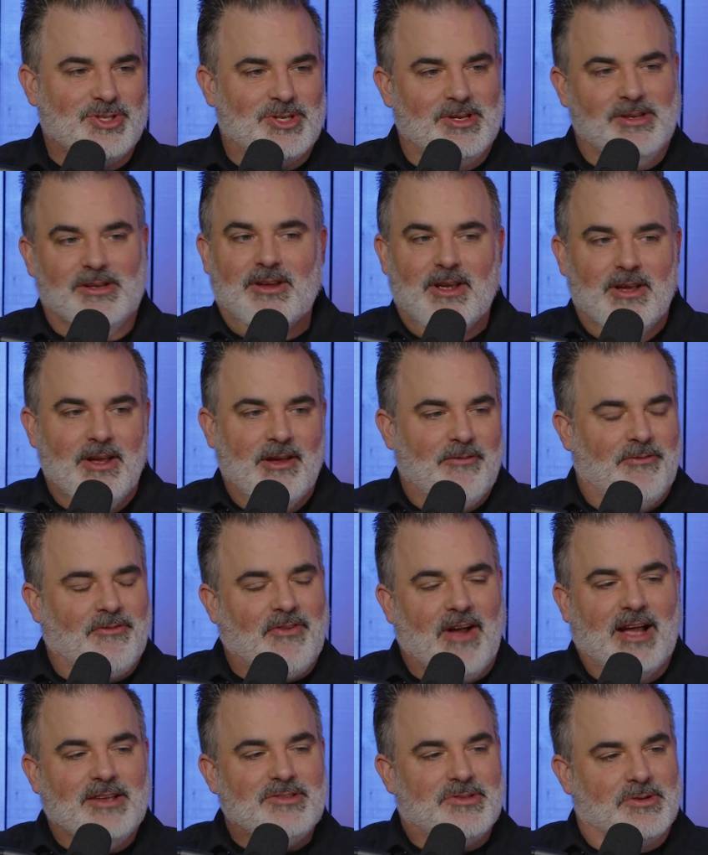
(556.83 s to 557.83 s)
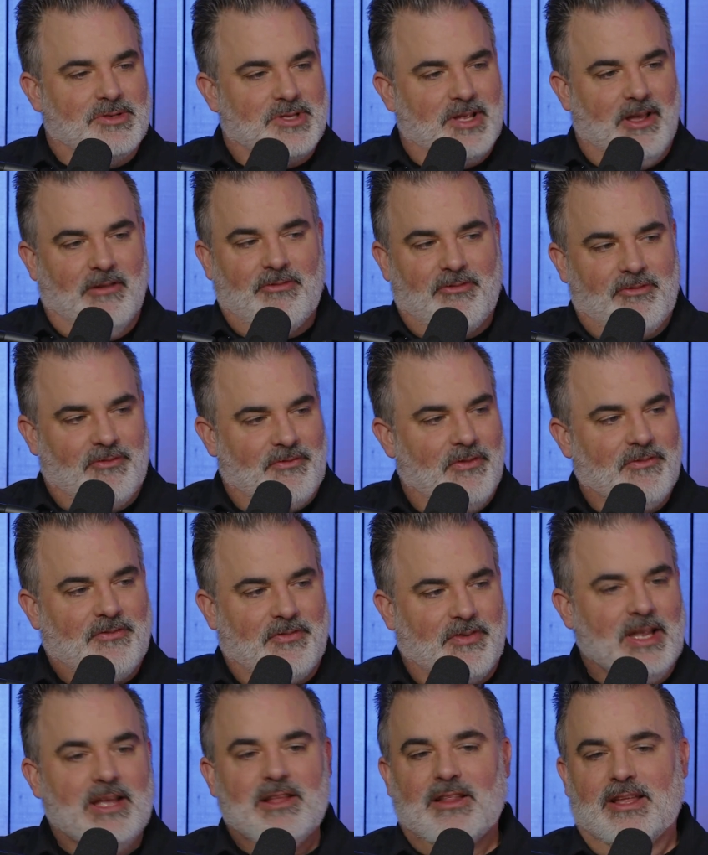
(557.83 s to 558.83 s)
She finds herself
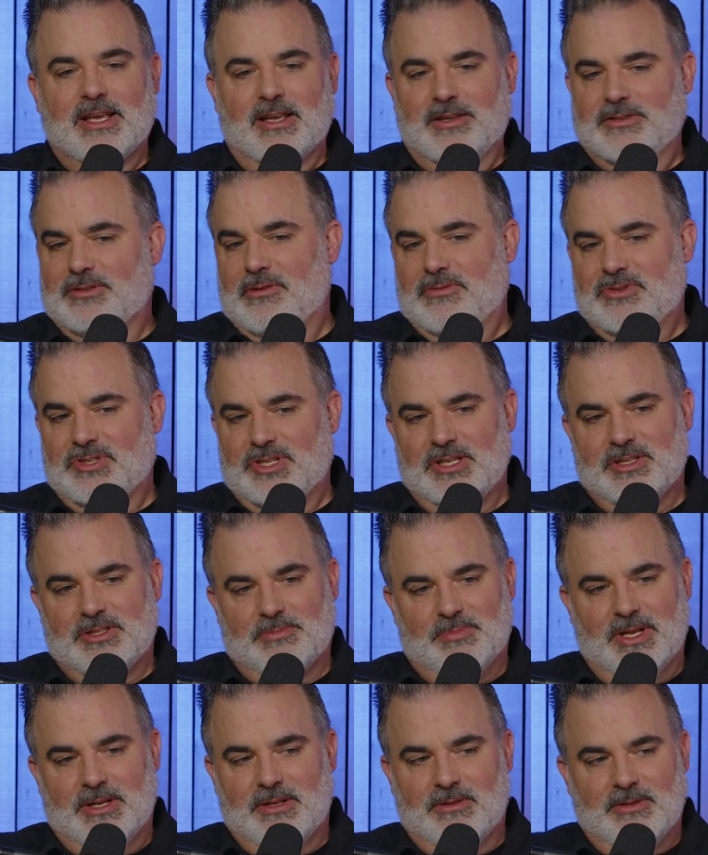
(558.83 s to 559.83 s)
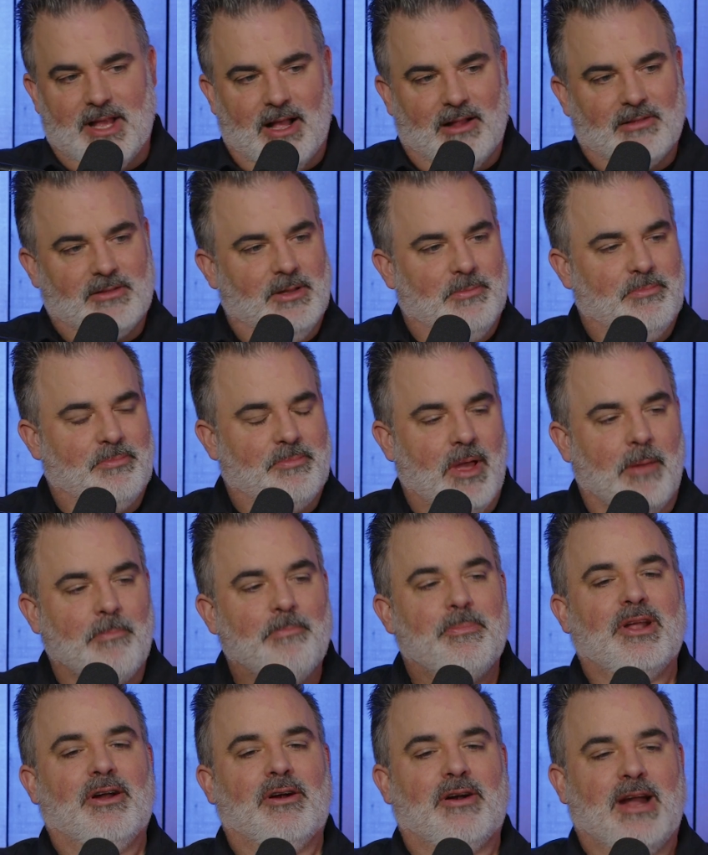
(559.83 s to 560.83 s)
feeling as though she's been dealt a
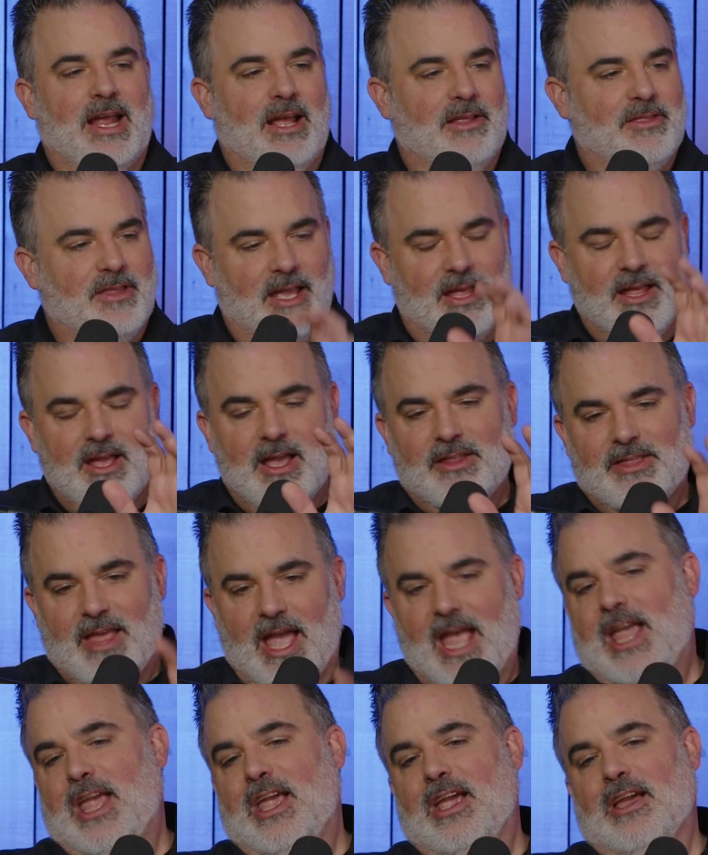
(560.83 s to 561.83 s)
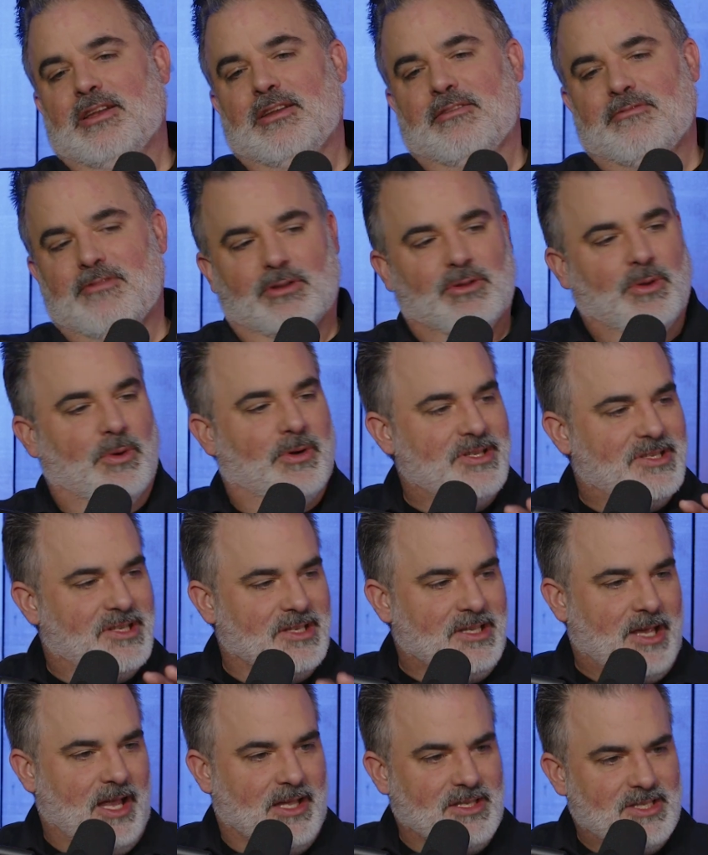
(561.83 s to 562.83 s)
bitter hand, that the hand of the Lord is
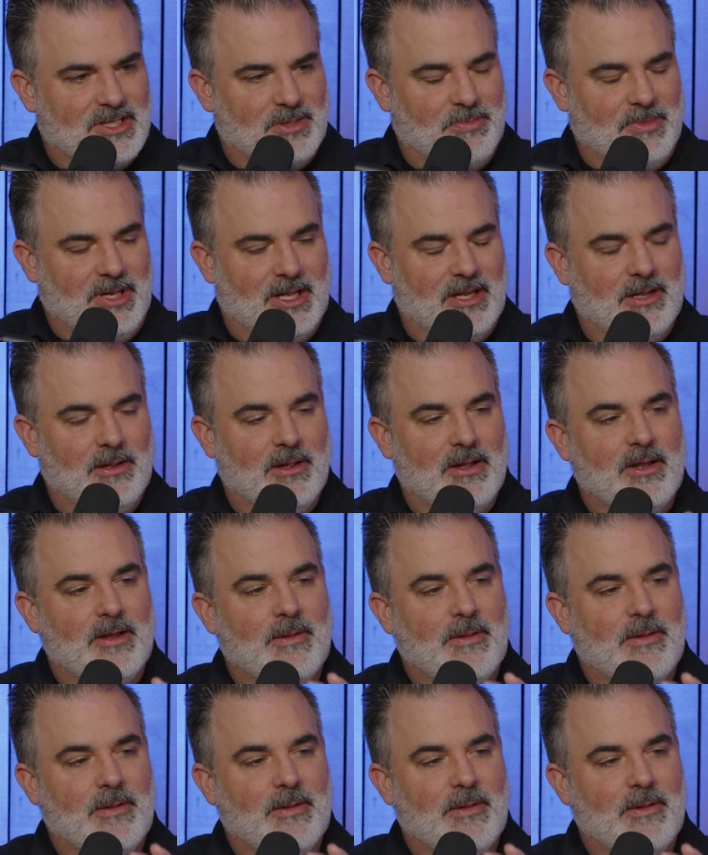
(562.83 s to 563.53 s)
against me.